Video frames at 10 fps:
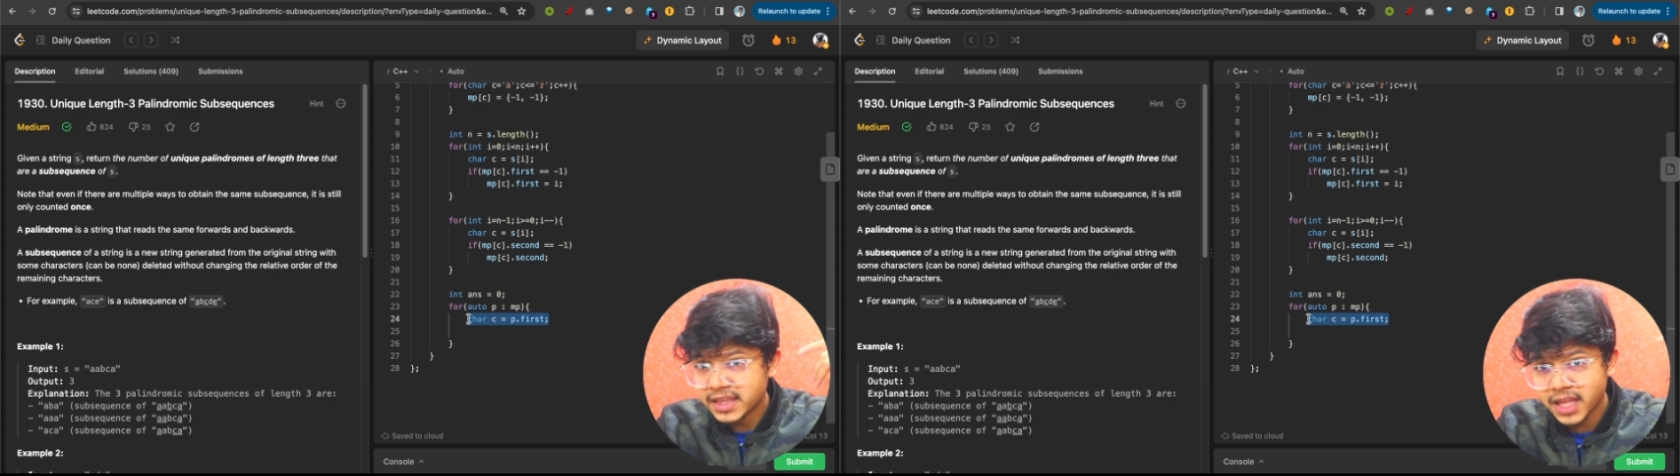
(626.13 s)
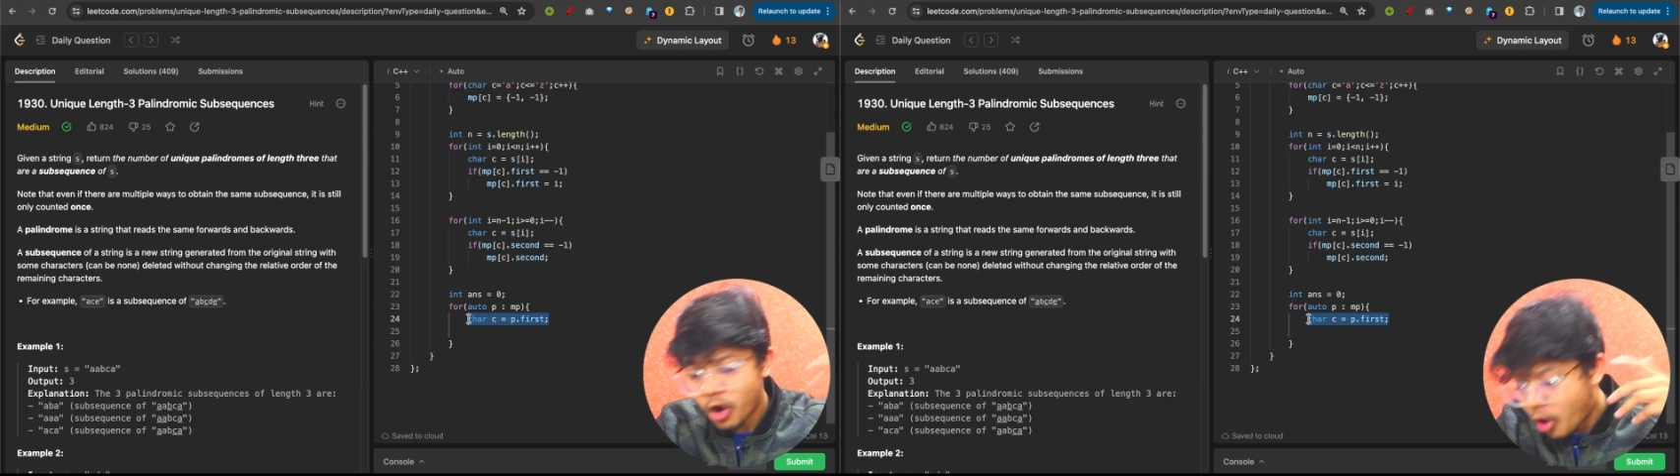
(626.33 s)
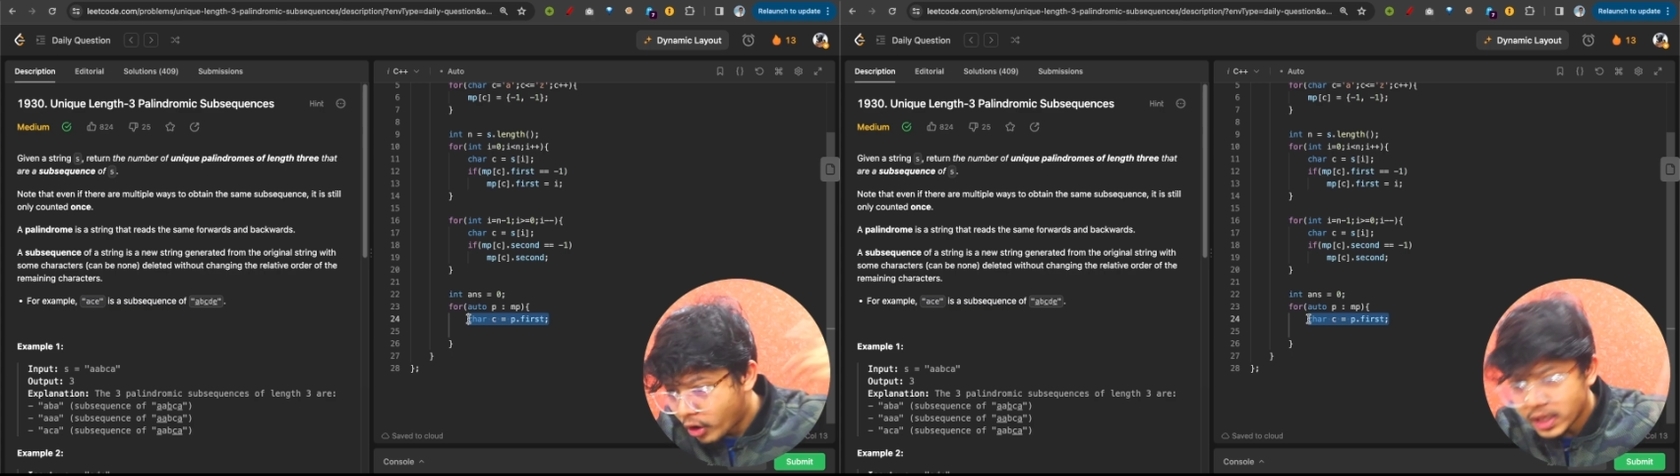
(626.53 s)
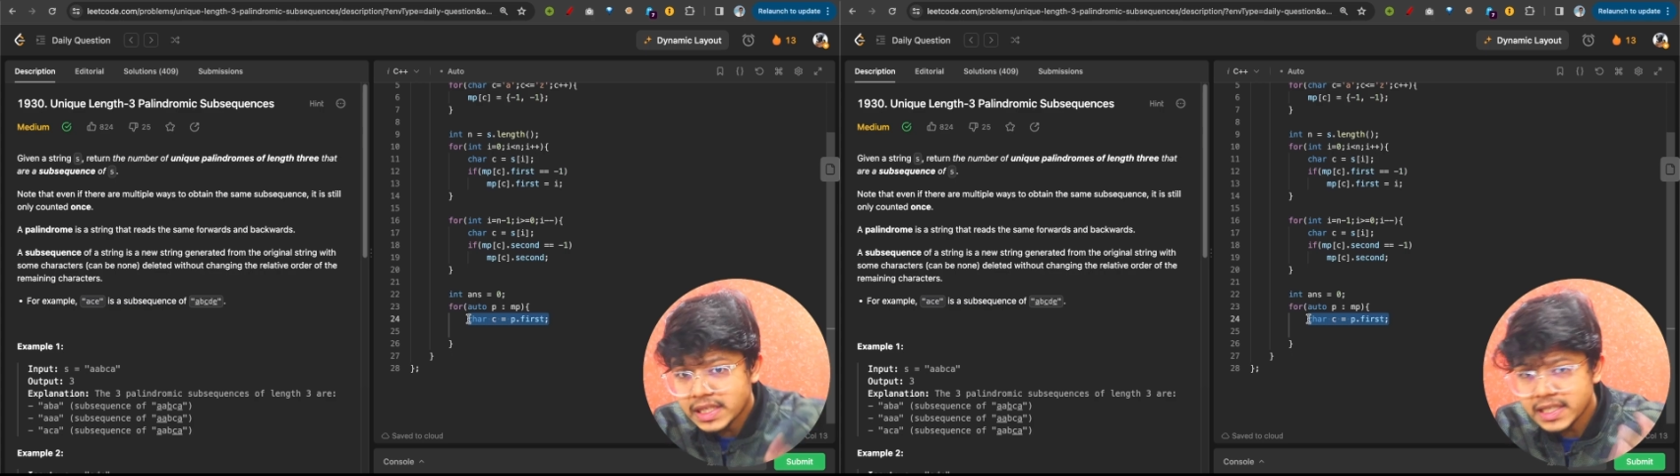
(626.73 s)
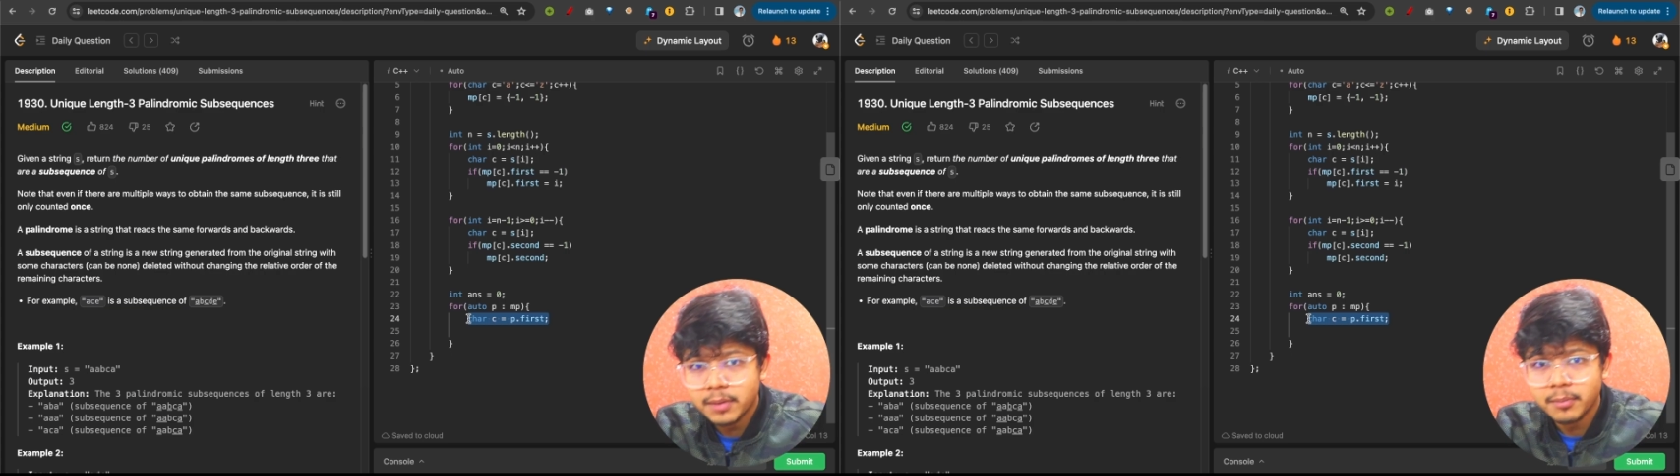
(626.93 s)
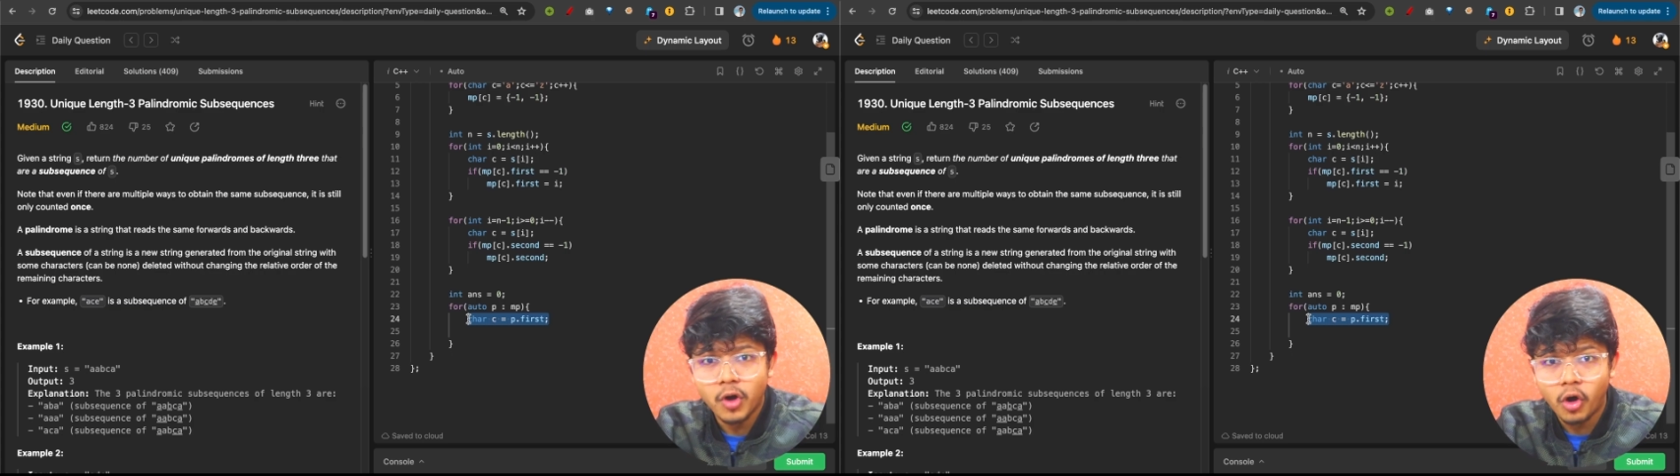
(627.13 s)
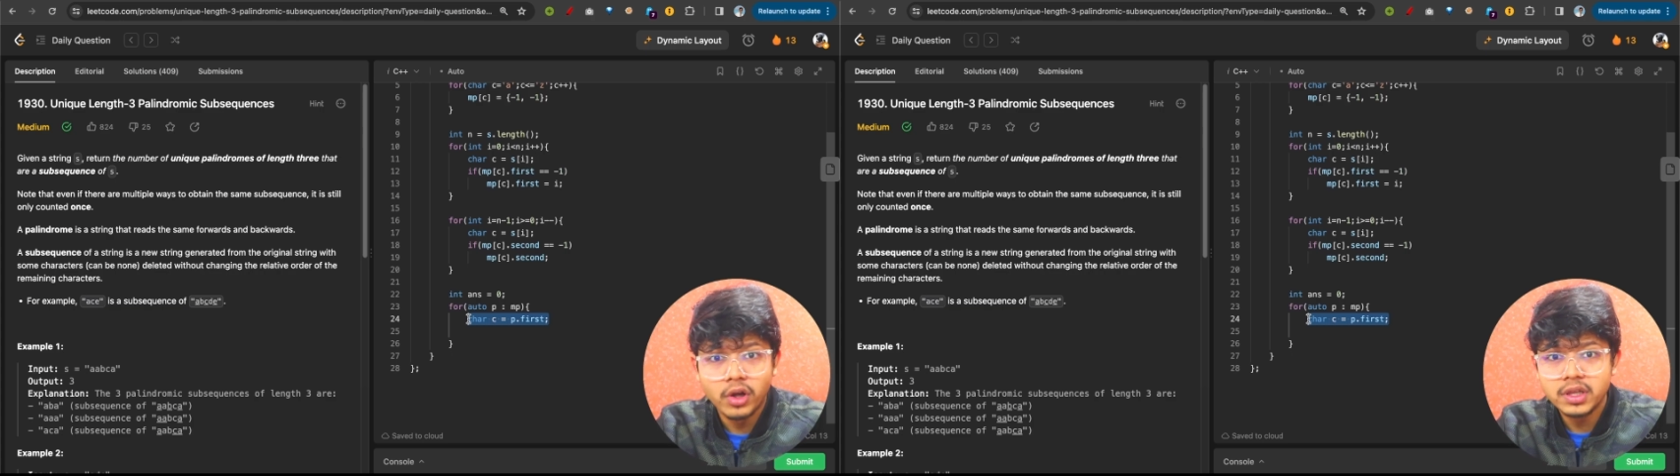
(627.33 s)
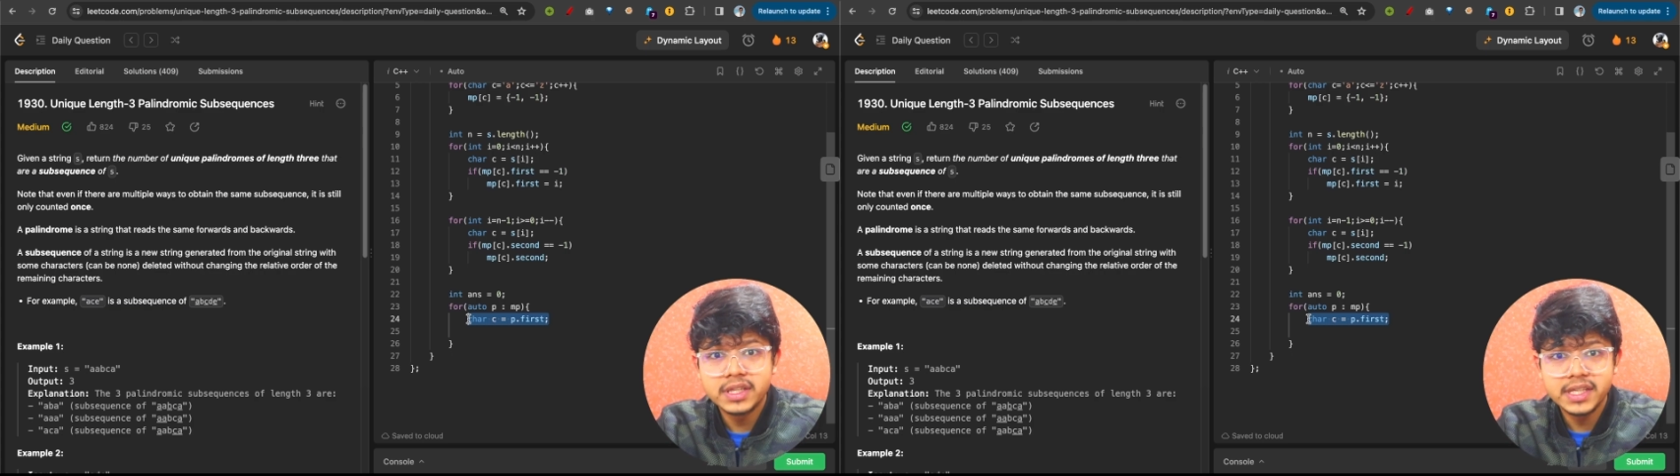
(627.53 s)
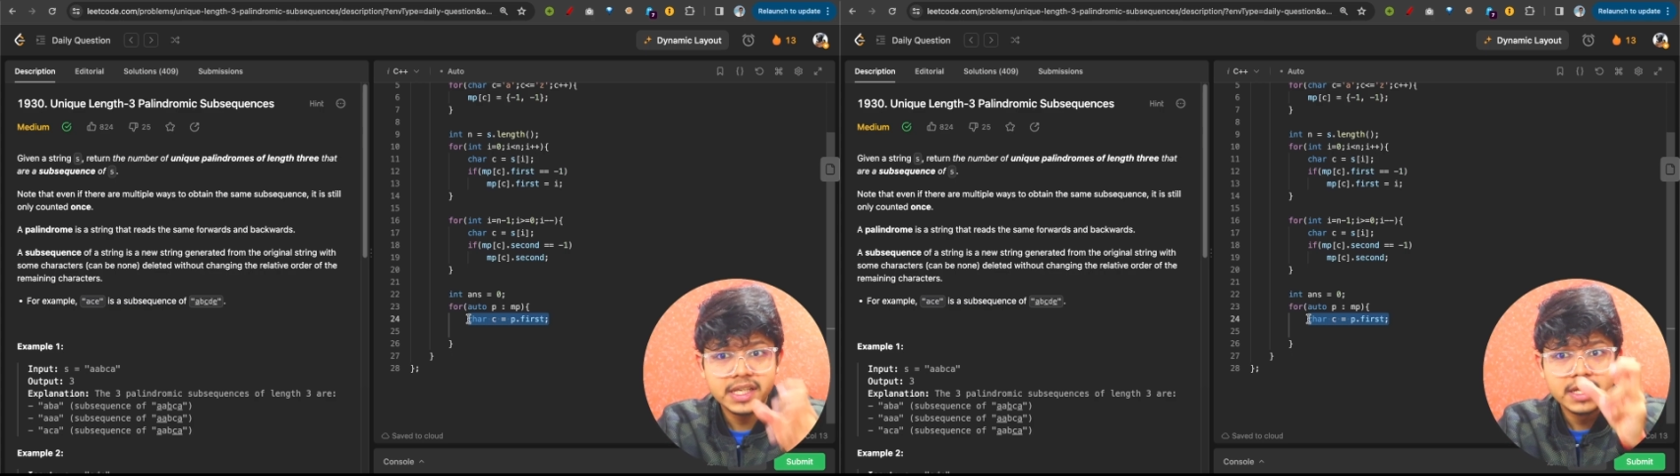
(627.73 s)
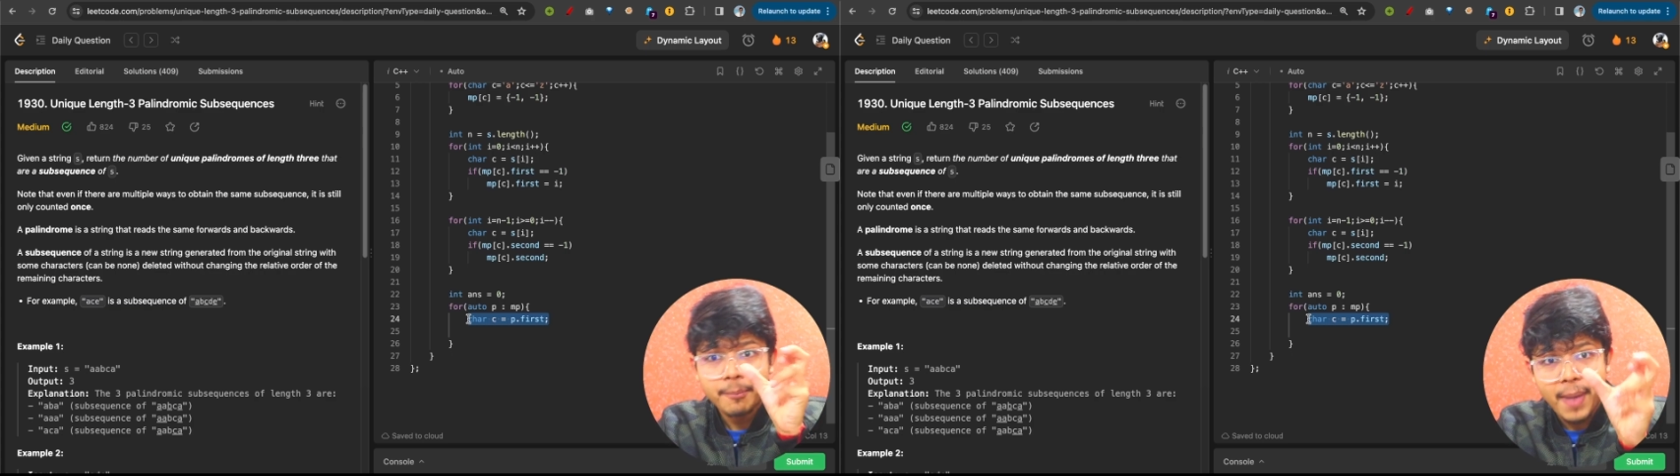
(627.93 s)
all the